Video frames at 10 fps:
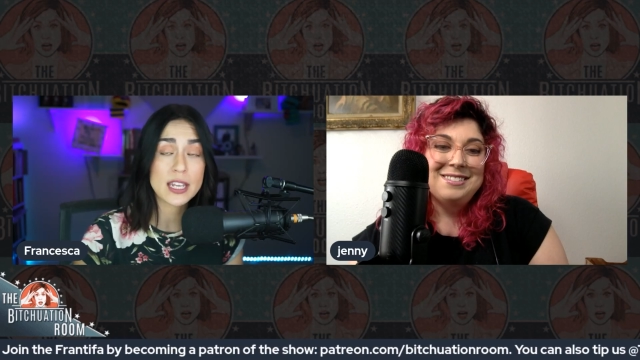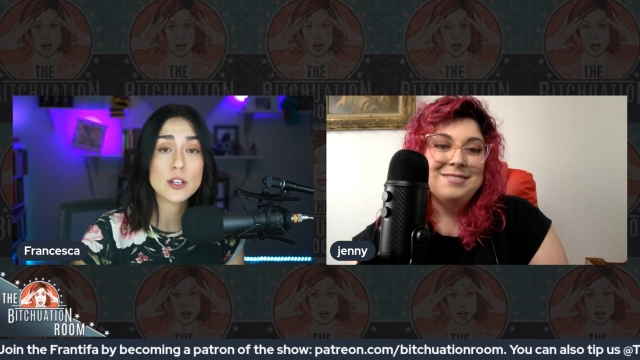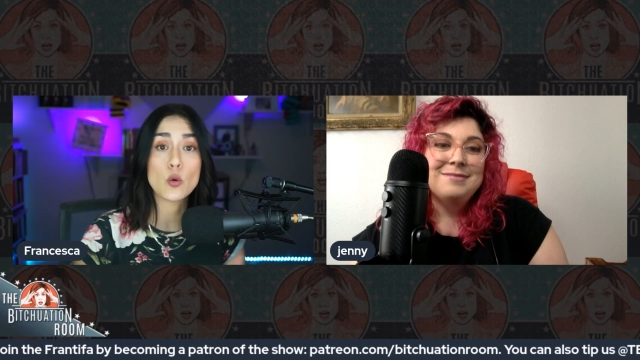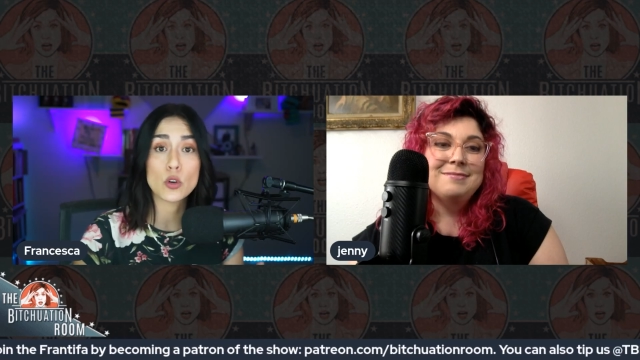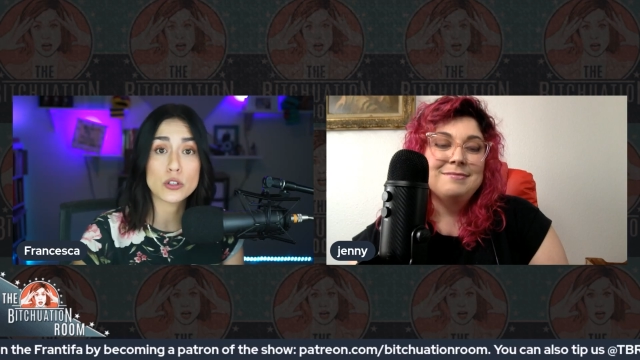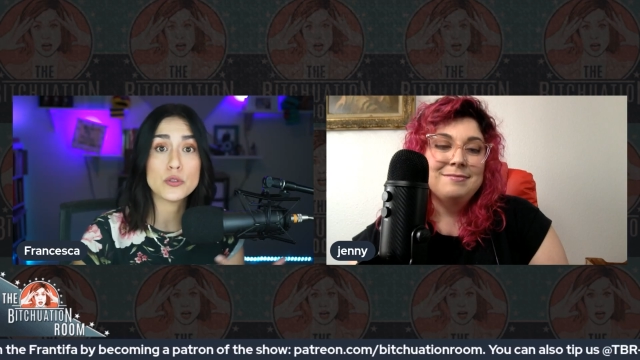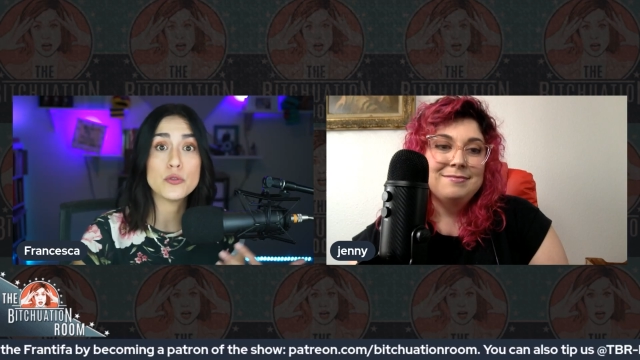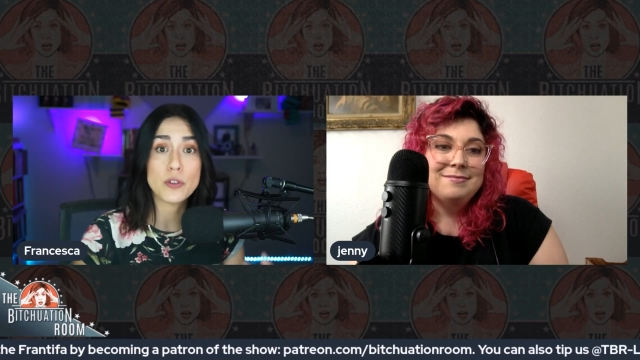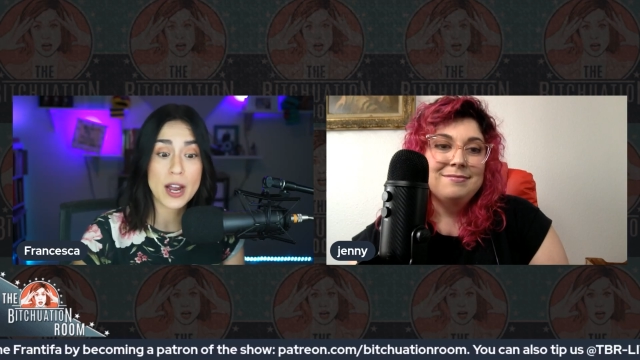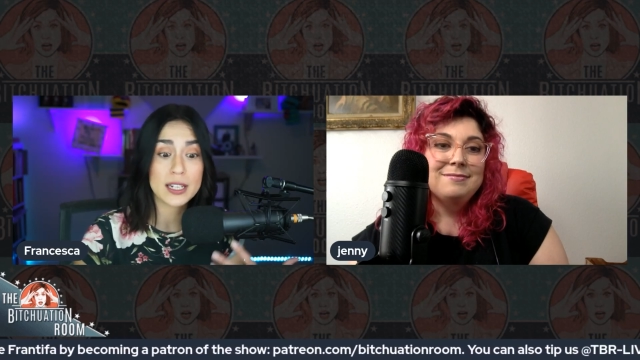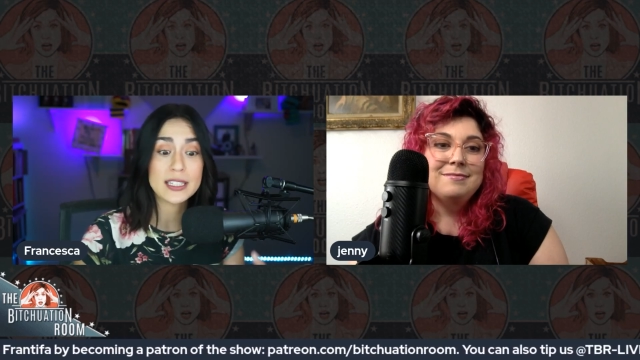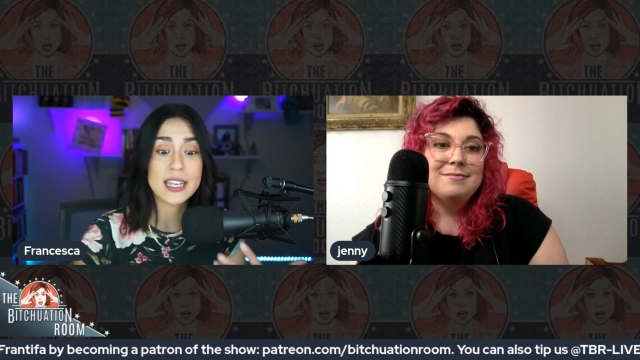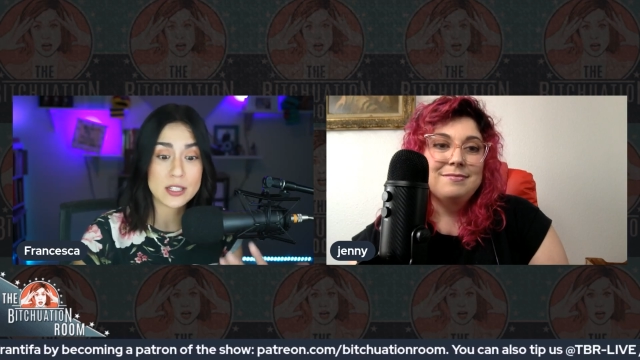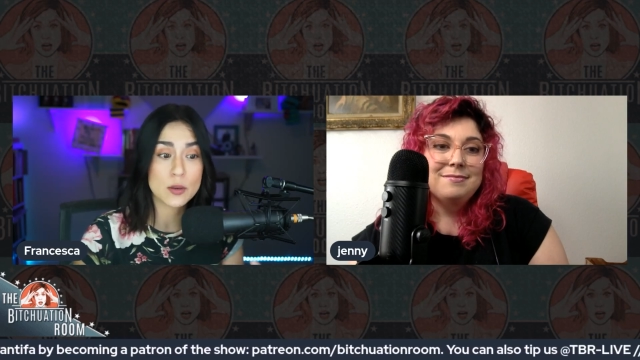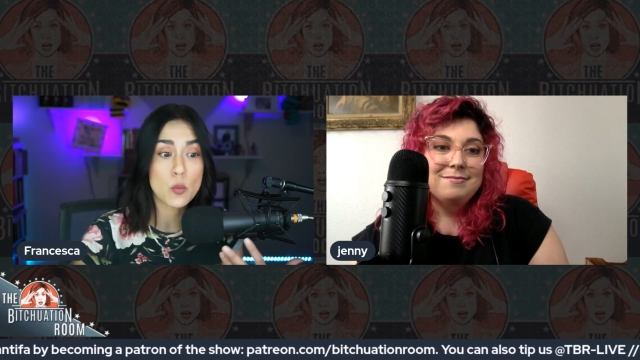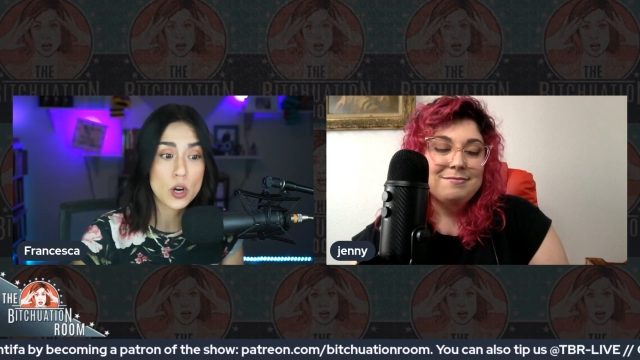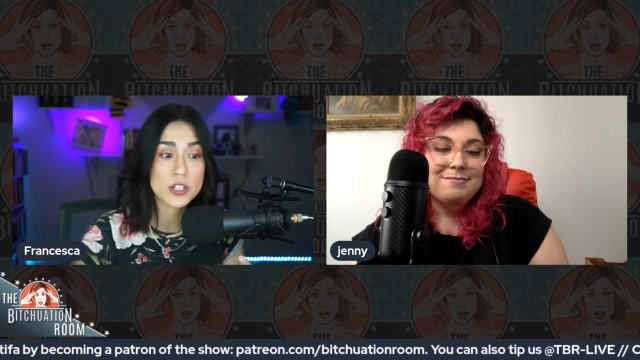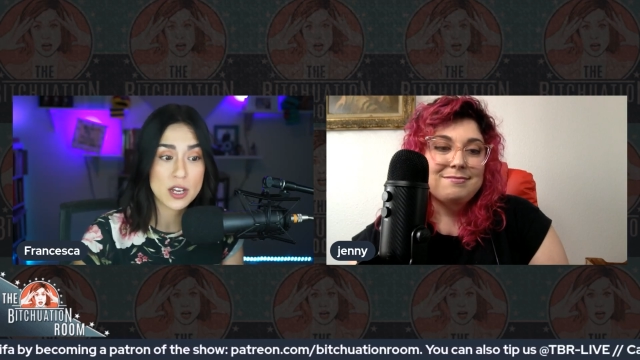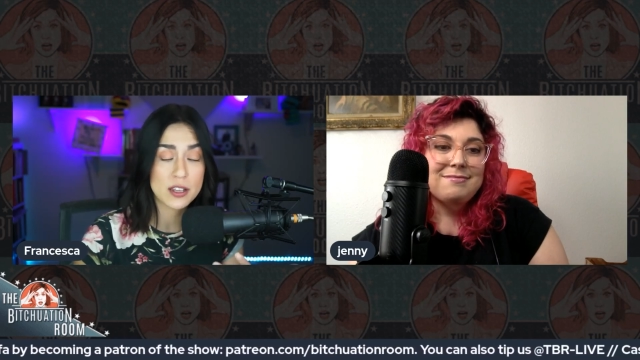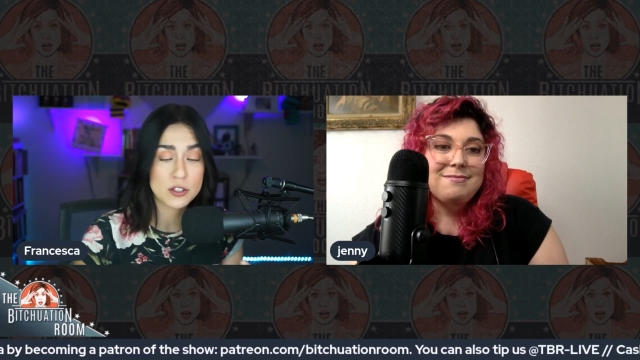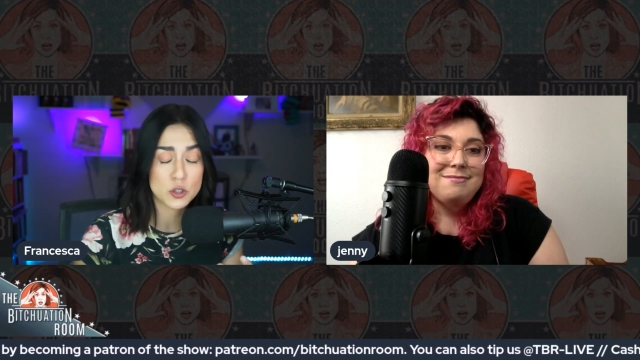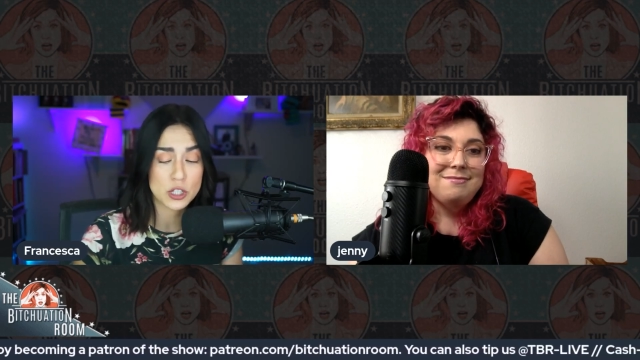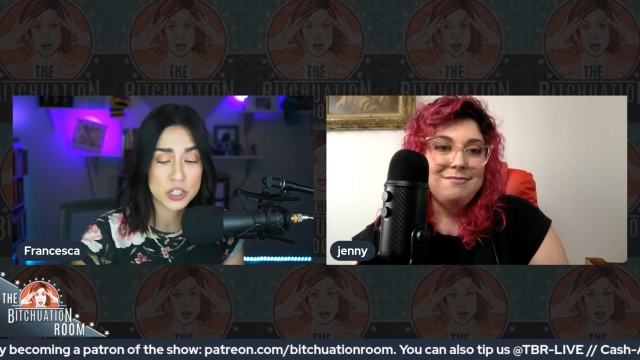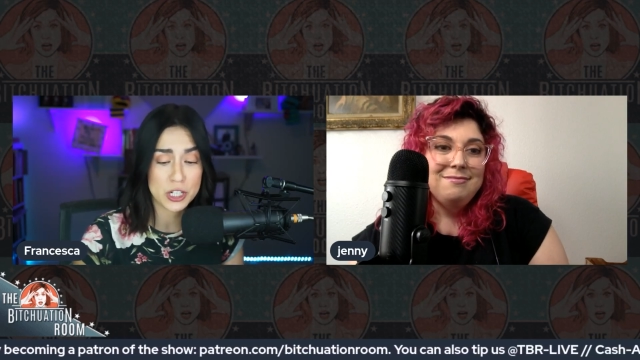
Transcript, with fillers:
Speaker 1: in order to finally get some work done on the Judiciary